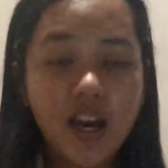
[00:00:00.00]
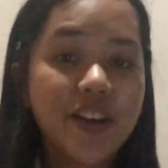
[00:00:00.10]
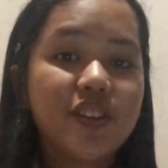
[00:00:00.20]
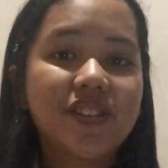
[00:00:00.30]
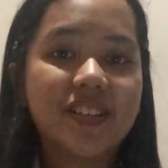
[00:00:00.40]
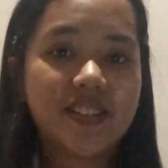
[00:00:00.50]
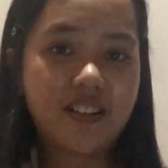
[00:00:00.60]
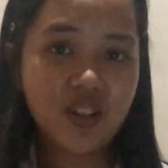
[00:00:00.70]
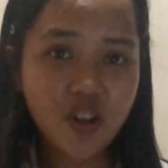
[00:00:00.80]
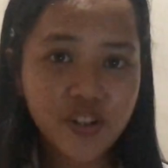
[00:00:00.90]
using
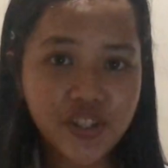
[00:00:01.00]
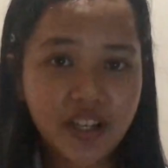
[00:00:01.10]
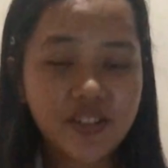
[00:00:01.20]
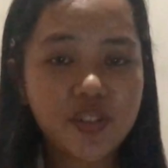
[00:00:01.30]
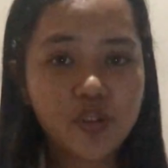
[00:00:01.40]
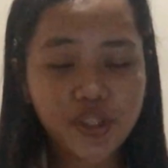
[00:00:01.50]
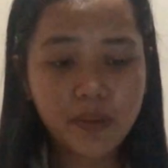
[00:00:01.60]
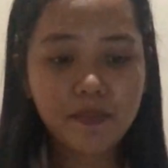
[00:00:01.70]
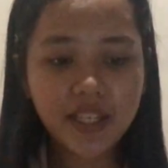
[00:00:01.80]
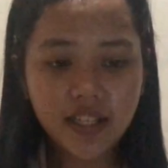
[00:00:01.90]
technology and social
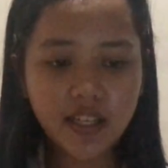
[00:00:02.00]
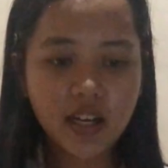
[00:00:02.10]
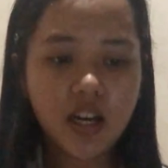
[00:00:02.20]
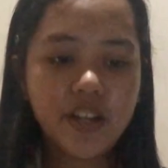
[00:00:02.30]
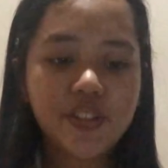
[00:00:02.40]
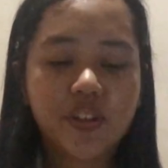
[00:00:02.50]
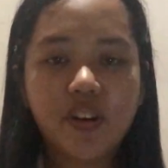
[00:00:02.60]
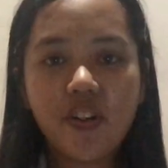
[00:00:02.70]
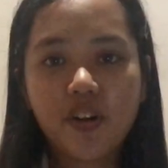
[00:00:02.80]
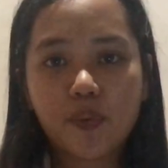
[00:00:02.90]
media to
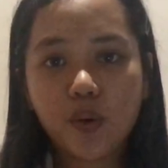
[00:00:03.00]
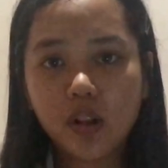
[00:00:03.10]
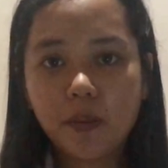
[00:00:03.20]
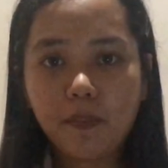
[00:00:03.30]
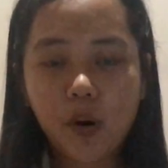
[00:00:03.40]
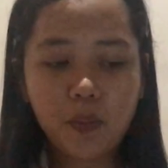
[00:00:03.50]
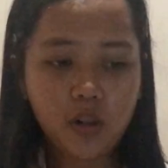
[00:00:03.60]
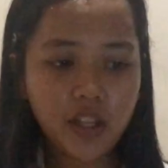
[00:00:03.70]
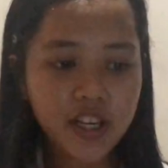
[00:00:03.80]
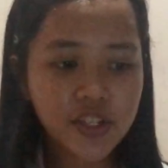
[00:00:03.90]
connect rural
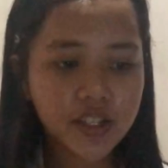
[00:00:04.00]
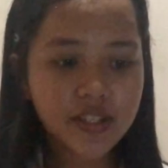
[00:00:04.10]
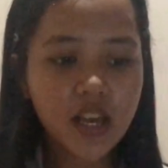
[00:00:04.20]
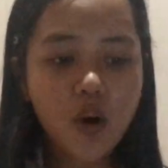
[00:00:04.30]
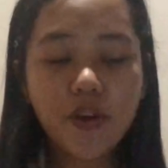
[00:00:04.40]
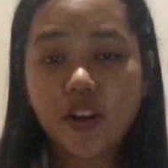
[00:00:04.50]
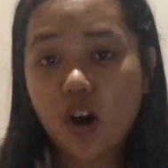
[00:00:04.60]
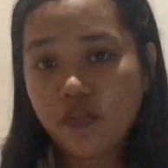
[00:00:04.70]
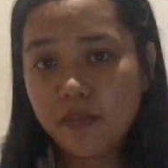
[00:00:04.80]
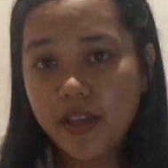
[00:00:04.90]
populations with the
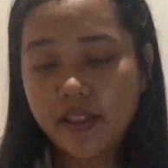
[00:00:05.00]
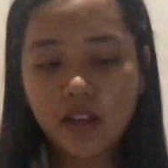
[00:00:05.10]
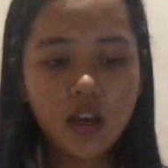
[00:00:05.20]
government.